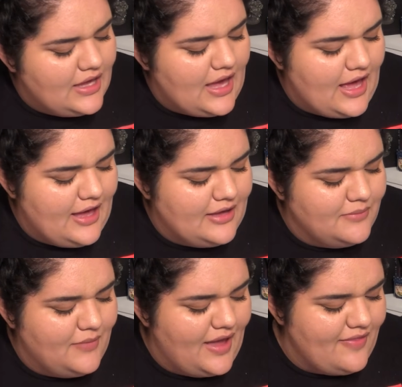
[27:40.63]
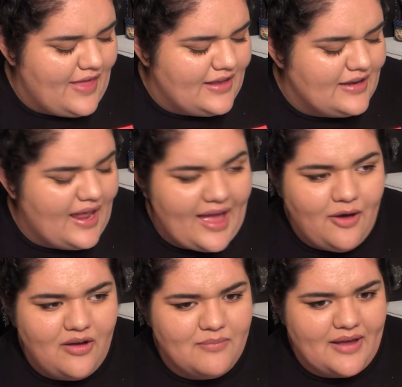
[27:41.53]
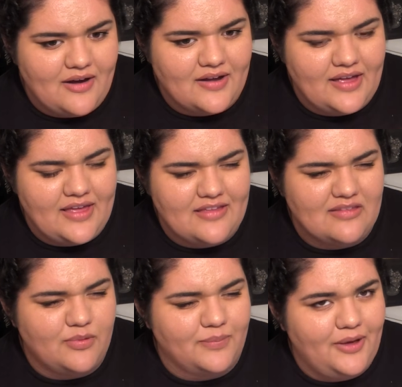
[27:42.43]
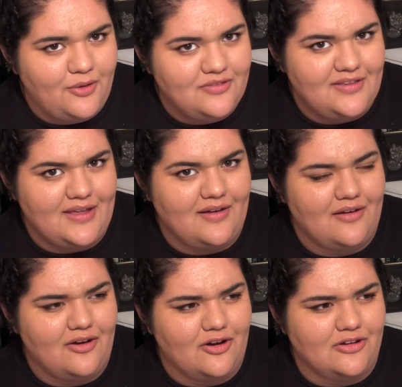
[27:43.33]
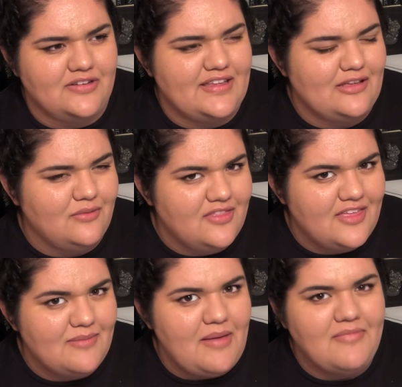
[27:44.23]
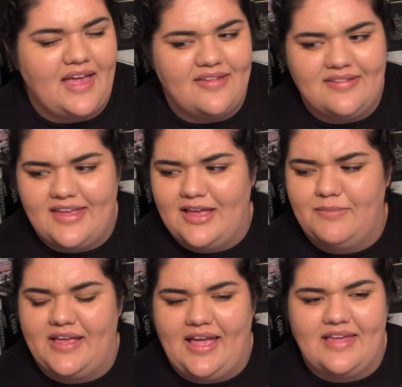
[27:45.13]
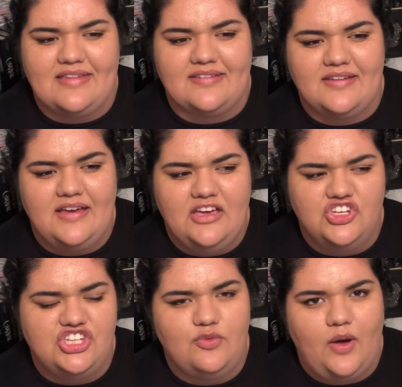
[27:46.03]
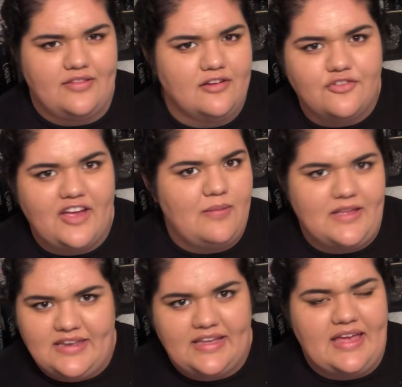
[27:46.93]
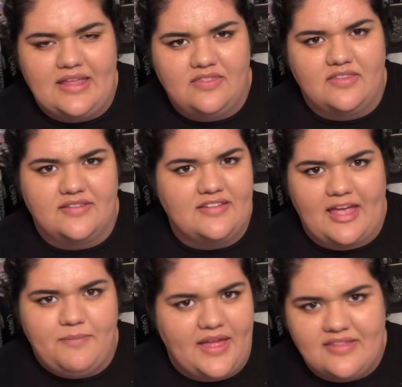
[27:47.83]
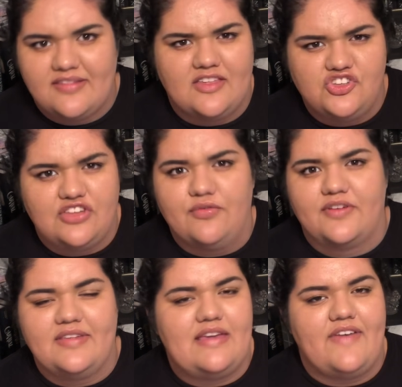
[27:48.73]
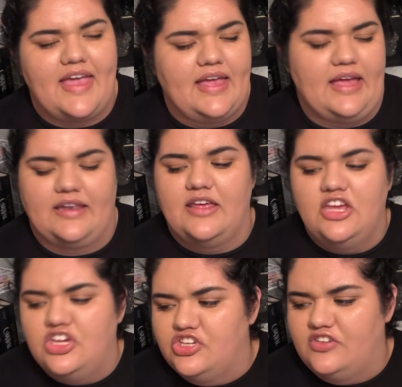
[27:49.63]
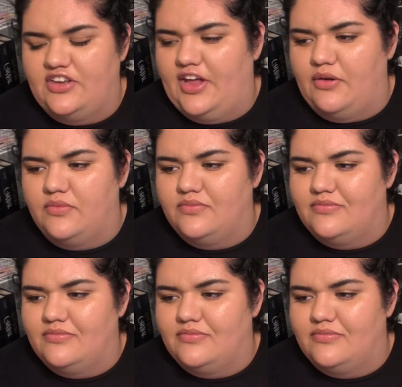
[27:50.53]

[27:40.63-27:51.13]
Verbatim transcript: Um, and then now America is proposing her deal with him, I'm guessing, because she wants her family to get the stipends that she's receiving. And, you know,